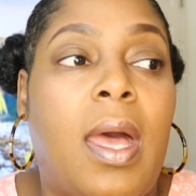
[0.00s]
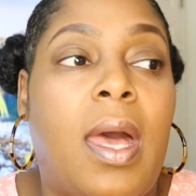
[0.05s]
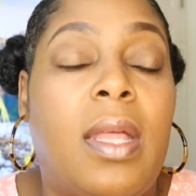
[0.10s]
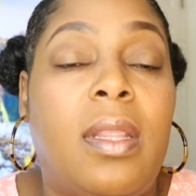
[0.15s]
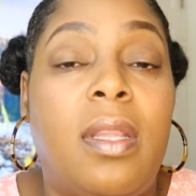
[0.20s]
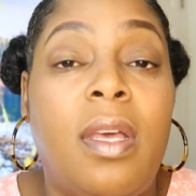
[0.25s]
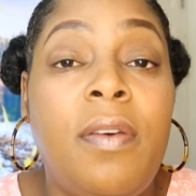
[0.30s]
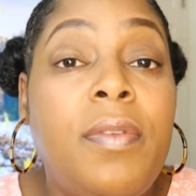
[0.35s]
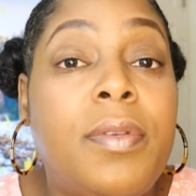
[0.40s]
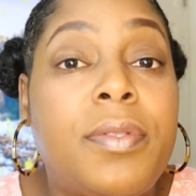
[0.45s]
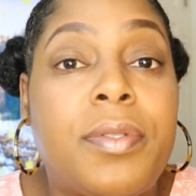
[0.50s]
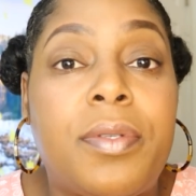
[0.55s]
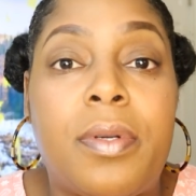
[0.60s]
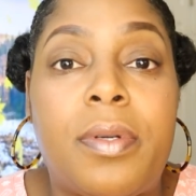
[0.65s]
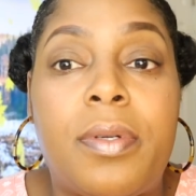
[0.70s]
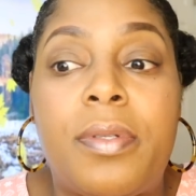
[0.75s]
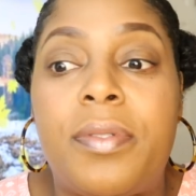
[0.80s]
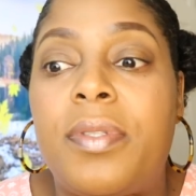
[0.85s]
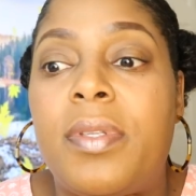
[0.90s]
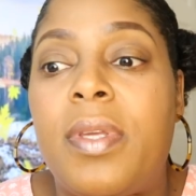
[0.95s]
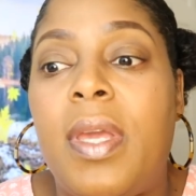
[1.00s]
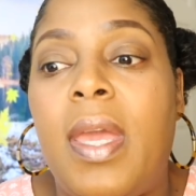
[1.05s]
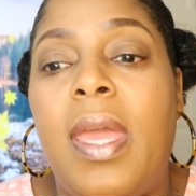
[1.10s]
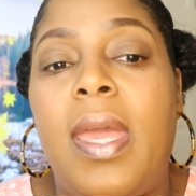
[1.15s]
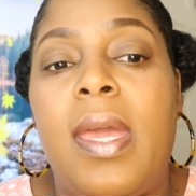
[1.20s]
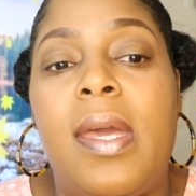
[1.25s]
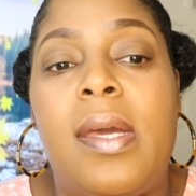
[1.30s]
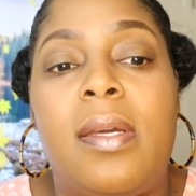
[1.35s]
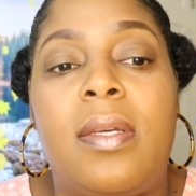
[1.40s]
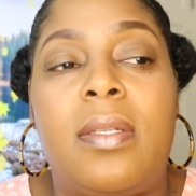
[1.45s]
I love those girls
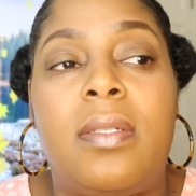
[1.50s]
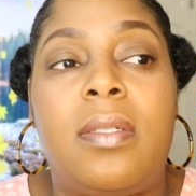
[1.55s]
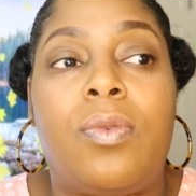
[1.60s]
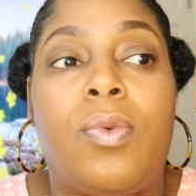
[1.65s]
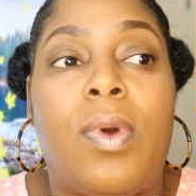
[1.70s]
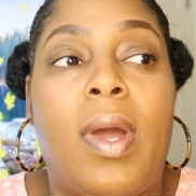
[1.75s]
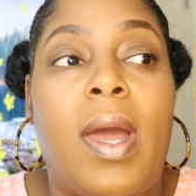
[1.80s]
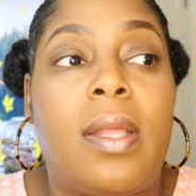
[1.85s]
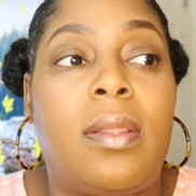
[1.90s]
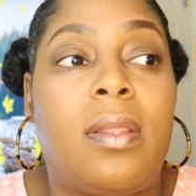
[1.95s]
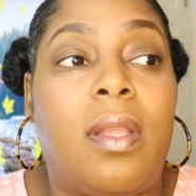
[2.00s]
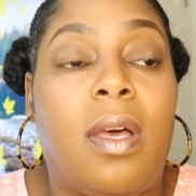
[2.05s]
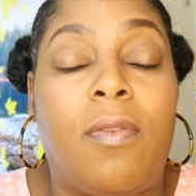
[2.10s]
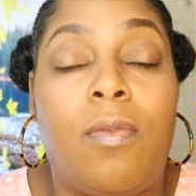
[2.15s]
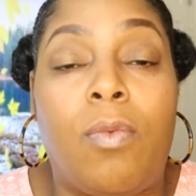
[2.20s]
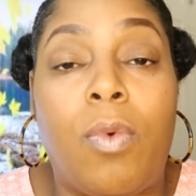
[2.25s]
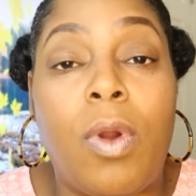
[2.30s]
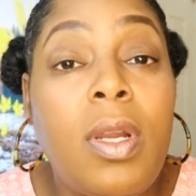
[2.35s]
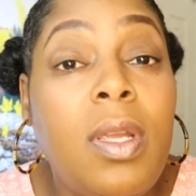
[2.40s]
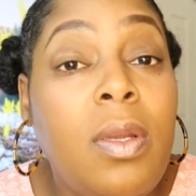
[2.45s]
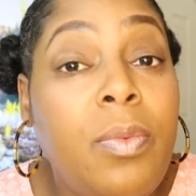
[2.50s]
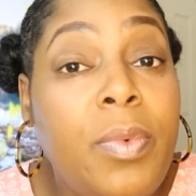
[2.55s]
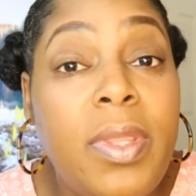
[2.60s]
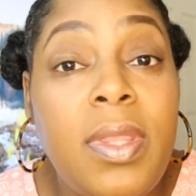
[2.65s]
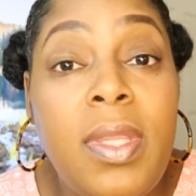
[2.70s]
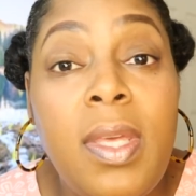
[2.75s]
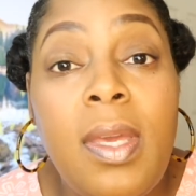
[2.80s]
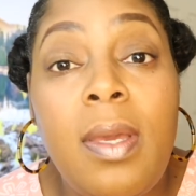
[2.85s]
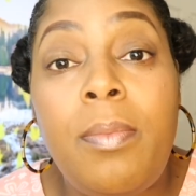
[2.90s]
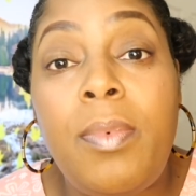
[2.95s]
and I love working
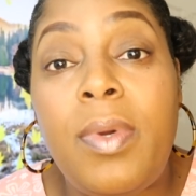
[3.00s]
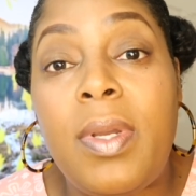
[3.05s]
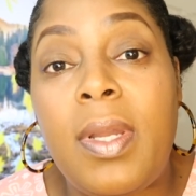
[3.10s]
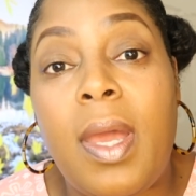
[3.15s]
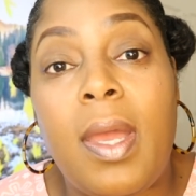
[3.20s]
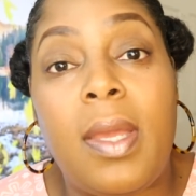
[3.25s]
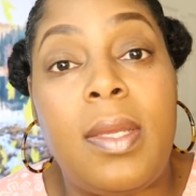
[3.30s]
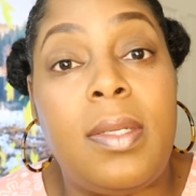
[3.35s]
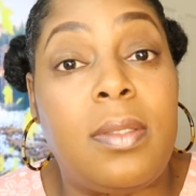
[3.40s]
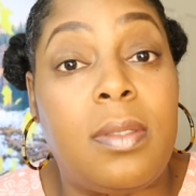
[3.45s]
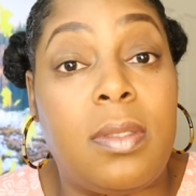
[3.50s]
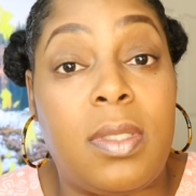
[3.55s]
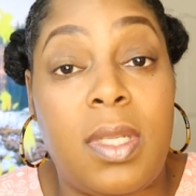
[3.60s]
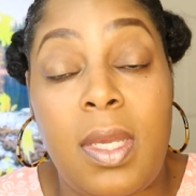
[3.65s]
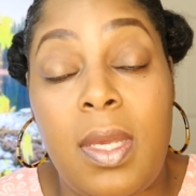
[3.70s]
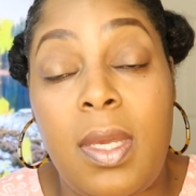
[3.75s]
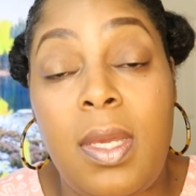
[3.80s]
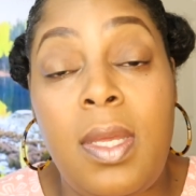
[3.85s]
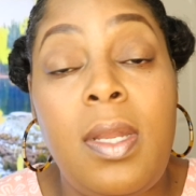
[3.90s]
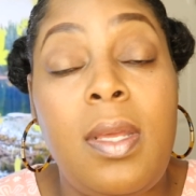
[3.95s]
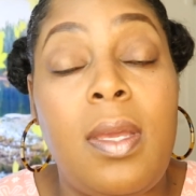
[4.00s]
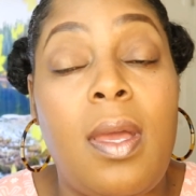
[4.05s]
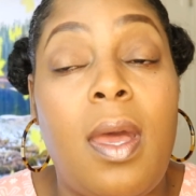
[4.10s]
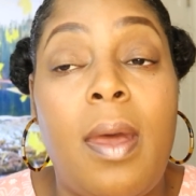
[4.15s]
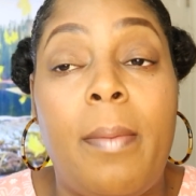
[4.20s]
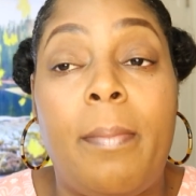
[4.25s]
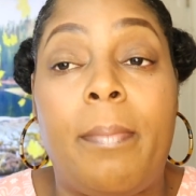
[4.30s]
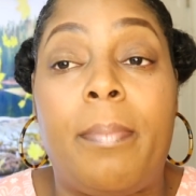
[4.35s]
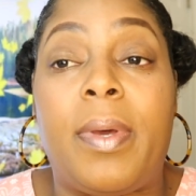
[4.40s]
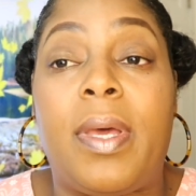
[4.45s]
with them when I did,
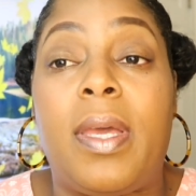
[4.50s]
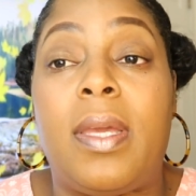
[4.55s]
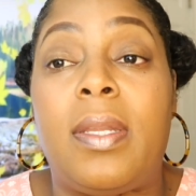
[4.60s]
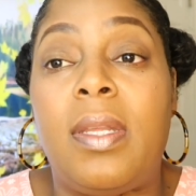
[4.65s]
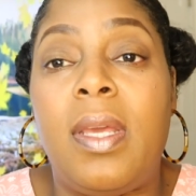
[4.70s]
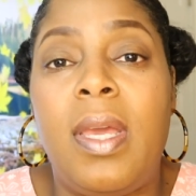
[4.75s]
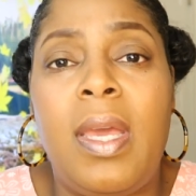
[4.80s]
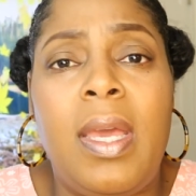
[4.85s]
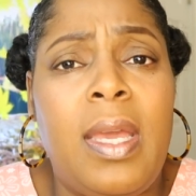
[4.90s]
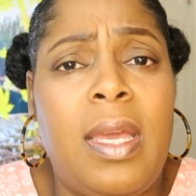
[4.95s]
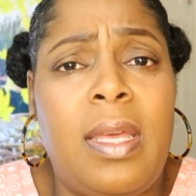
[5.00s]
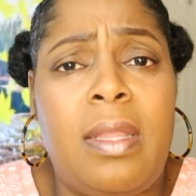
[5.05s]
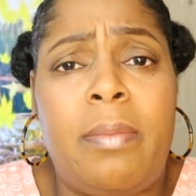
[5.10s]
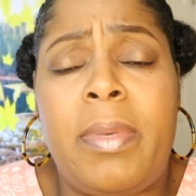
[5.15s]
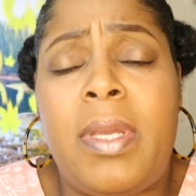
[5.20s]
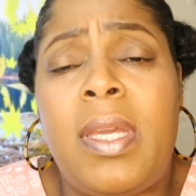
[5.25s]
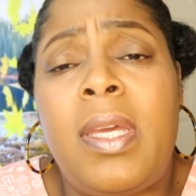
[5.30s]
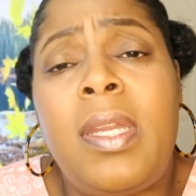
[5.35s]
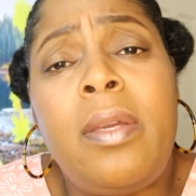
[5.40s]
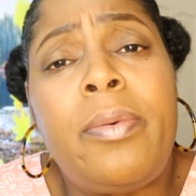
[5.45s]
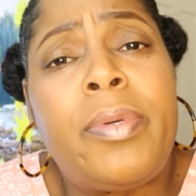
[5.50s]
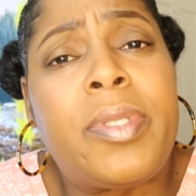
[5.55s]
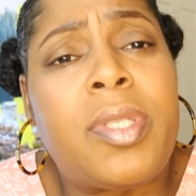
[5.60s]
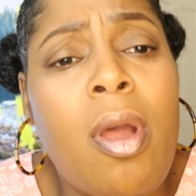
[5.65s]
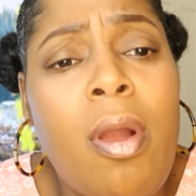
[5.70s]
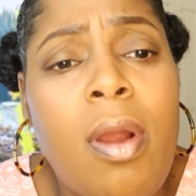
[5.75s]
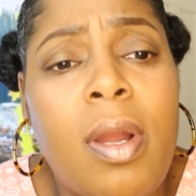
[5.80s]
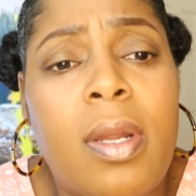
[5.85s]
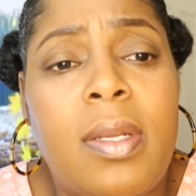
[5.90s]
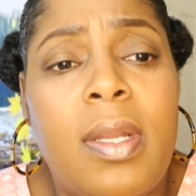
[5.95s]
but in the beginning it was
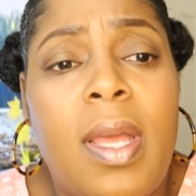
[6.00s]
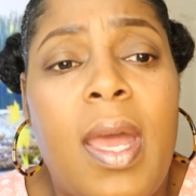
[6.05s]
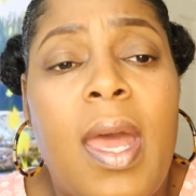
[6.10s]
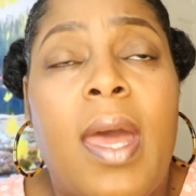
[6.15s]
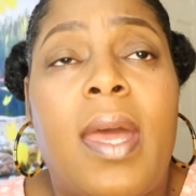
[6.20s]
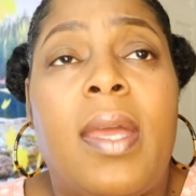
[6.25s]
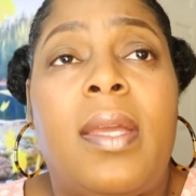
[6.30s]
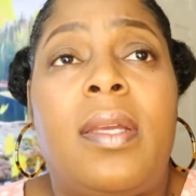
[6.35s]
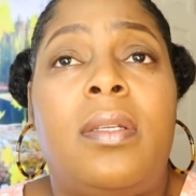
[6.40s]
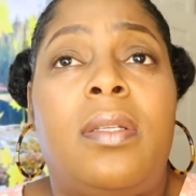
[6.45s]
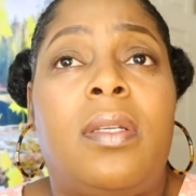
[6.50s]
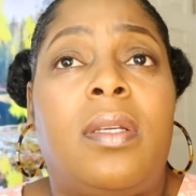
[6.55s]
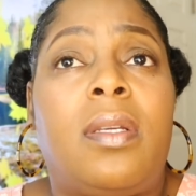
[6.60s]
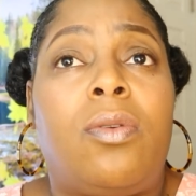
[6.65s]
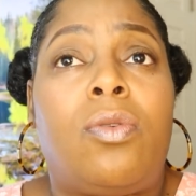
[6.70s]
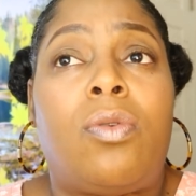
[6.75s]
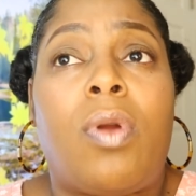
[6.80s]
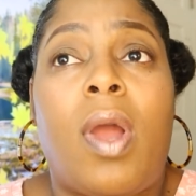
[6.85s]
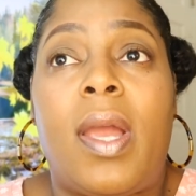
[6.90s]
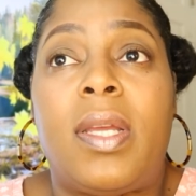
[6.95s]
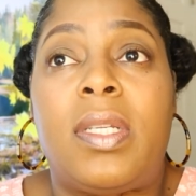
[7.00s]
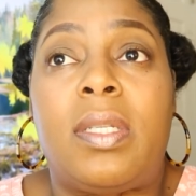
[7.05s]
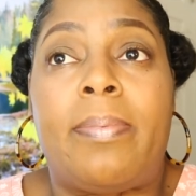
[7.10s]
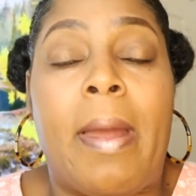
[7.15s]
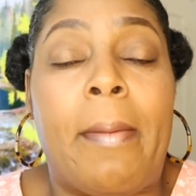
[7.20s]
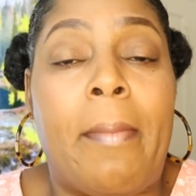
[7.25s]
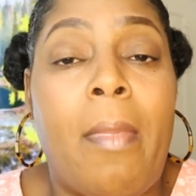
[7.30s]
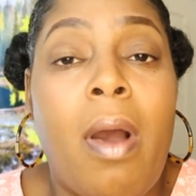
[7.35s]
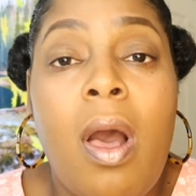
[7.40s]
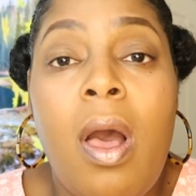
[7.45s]
hard. I cried to
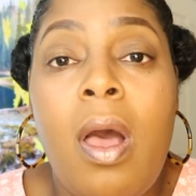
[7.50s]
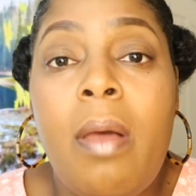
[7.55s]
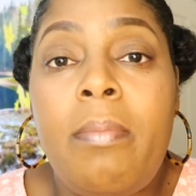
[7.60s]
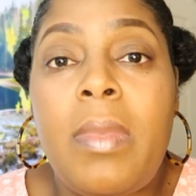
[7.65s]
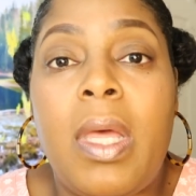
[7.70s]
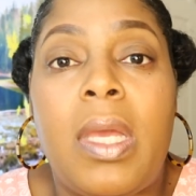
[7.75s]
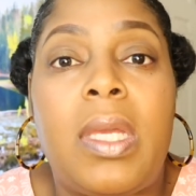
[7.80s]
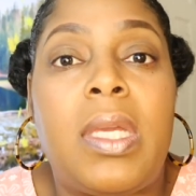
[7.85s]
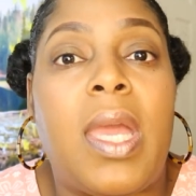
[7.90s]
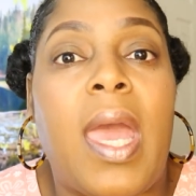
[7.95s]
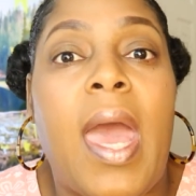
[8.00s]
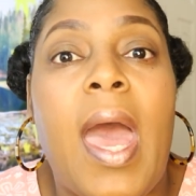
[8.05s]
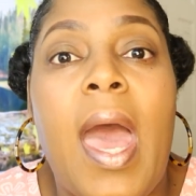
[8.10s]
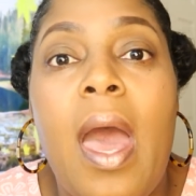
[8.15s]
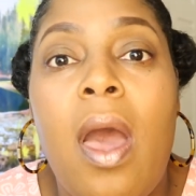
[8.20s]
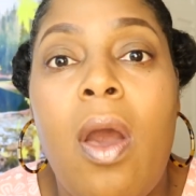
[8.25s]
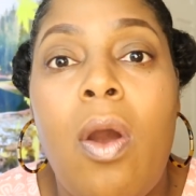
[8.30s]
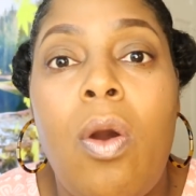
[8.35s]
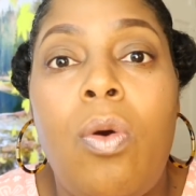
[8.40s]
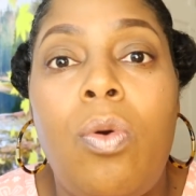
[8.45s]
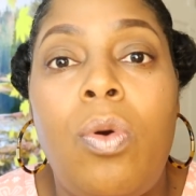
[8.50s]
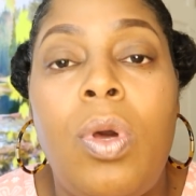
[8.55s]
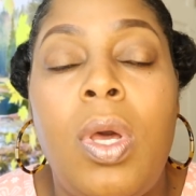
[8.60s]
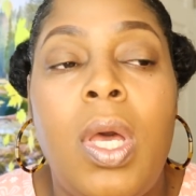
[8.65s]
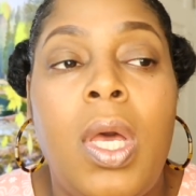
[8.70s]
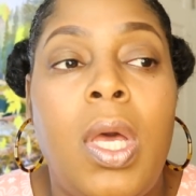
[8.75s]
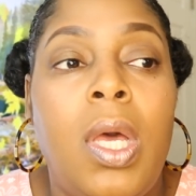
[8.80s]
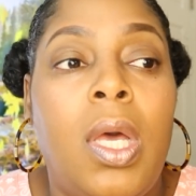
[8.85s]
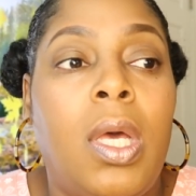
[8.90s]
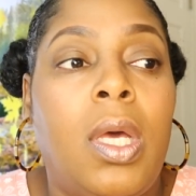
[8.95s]
my mom, like how
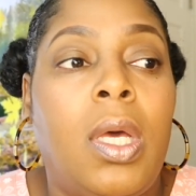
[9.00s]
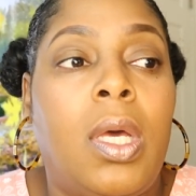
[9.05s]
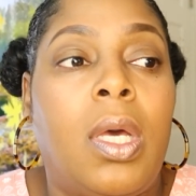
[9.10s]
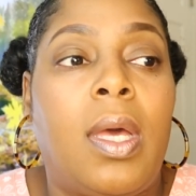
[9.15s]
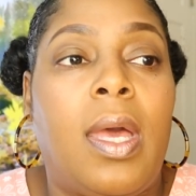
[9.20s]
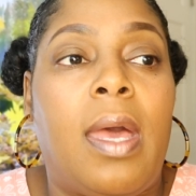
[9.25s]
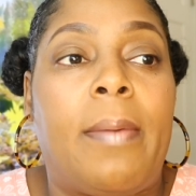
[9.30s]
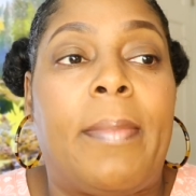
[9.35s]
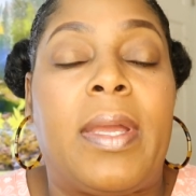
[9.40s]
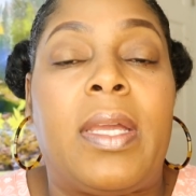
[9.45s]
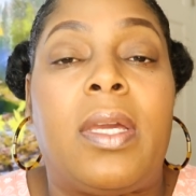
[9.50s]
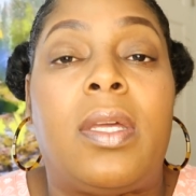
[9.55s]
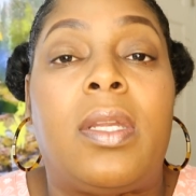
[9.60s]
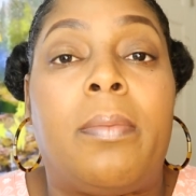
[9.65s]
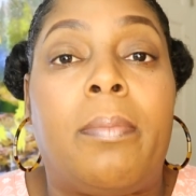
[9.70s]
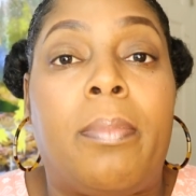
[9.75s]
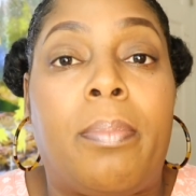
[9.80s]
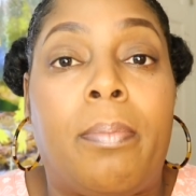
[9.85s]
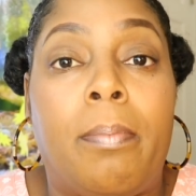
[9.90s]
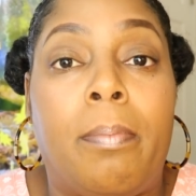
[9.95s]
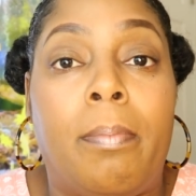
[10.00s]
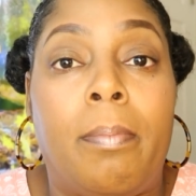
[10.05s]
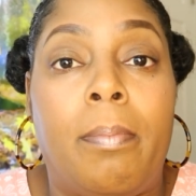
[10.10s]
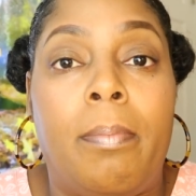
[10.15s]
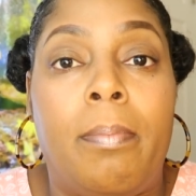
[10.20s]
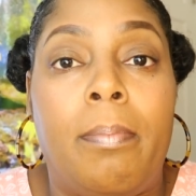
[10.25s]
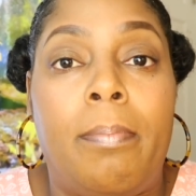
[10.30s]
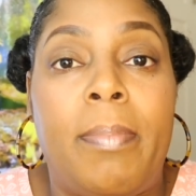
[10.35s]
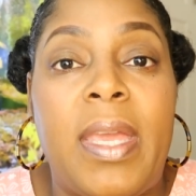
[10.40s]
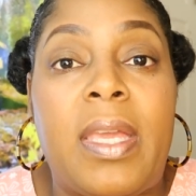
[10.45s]
am I gonna
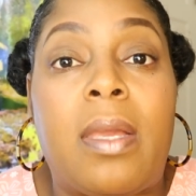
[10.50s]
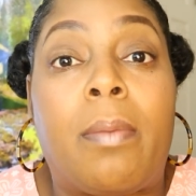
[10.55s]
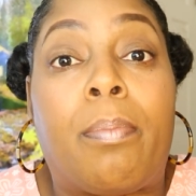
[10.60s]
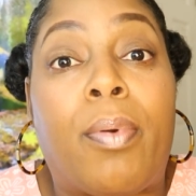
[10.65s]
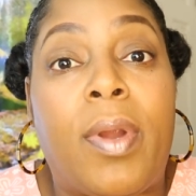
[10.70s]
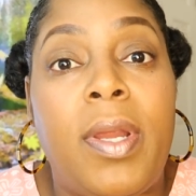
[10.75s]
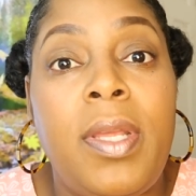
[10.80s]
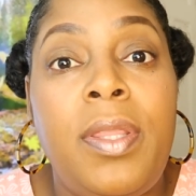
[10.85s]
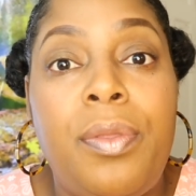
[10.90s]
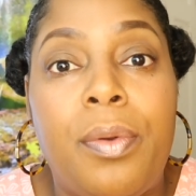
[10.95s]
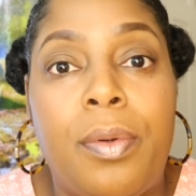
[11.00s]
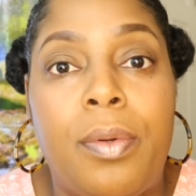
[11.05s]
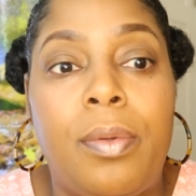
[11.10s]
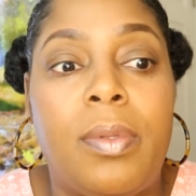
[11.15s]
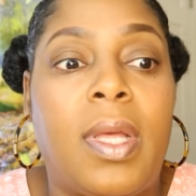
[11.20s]
make a breakthrough?